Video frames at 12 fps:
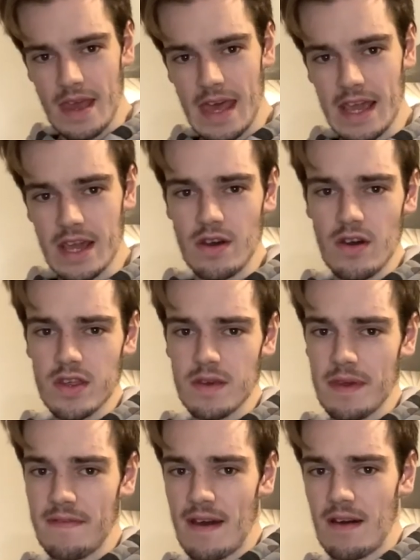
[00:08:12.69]
It can also
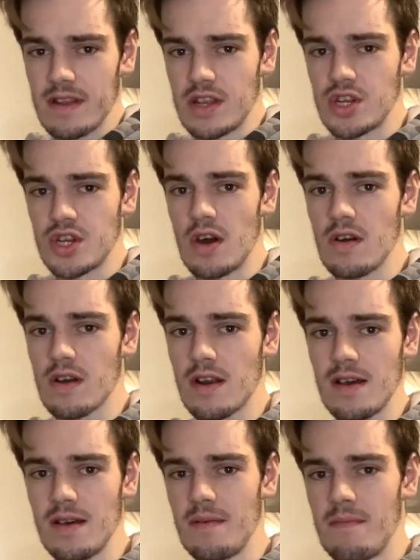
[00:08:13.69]
be found in
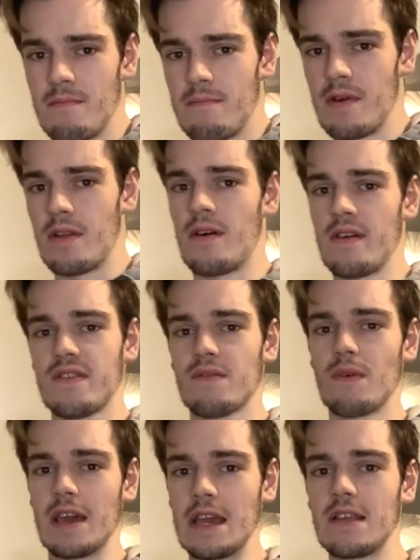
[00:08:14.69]
chocolate, but not
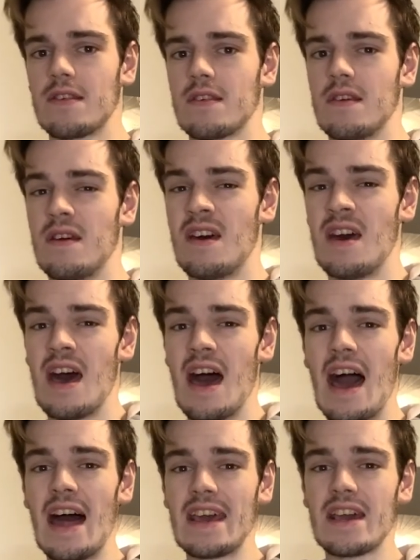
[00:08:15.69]
sweets.
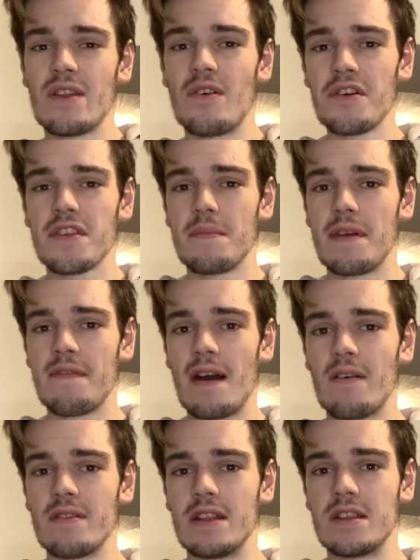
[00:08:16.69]
And it can also be
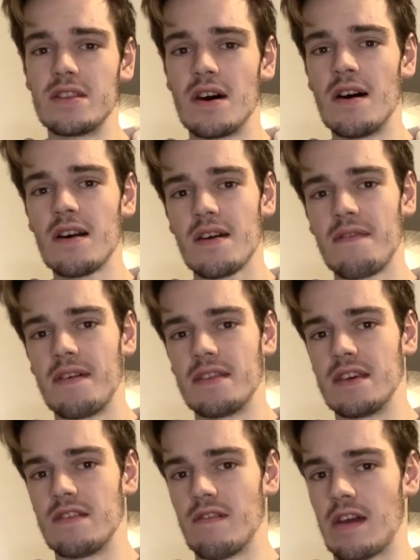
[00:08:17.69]
found in darker
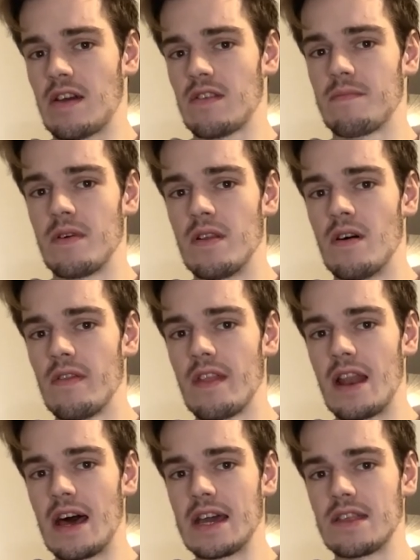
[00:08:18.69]
fizzy drinks, but not the
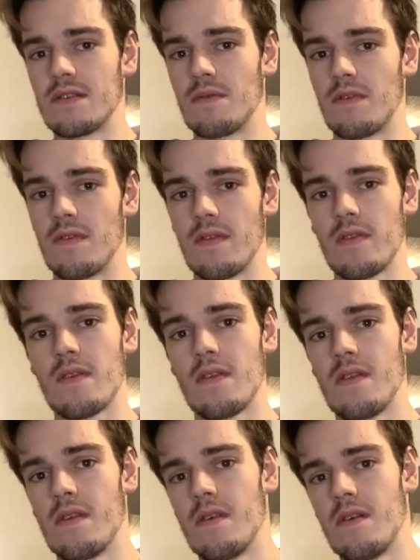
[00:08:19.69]
lighter ones.
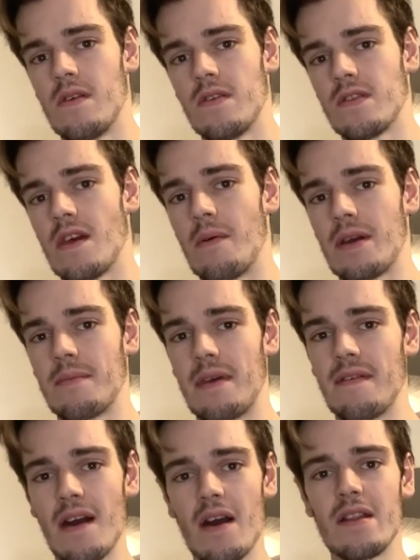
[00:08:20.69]
So it can be
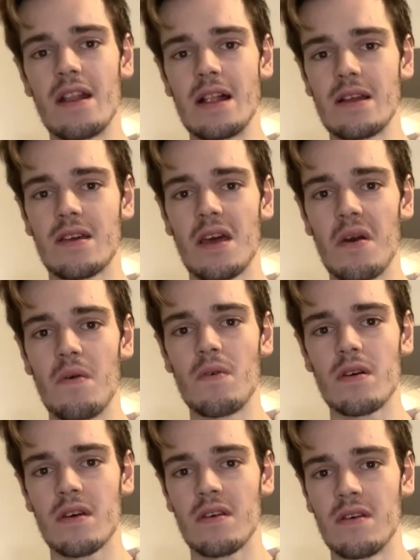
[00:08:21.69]
found in like
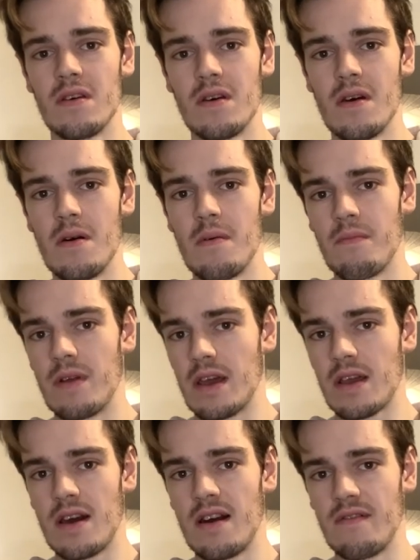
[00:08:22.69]
Coke, but
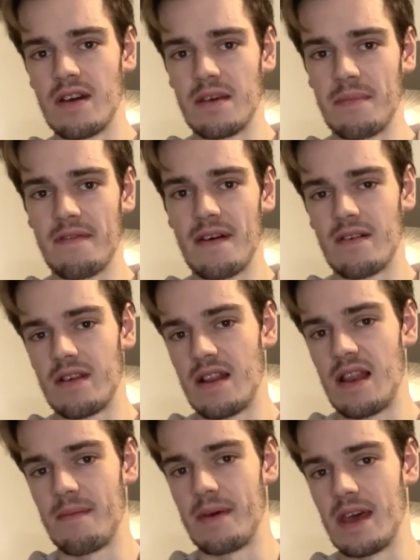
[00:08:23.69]
it can't really be found
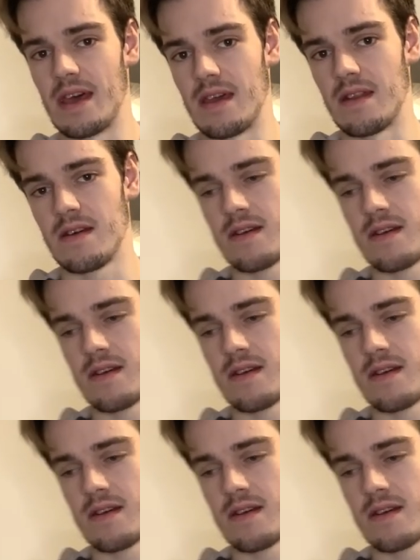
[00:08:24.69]
in lemonade.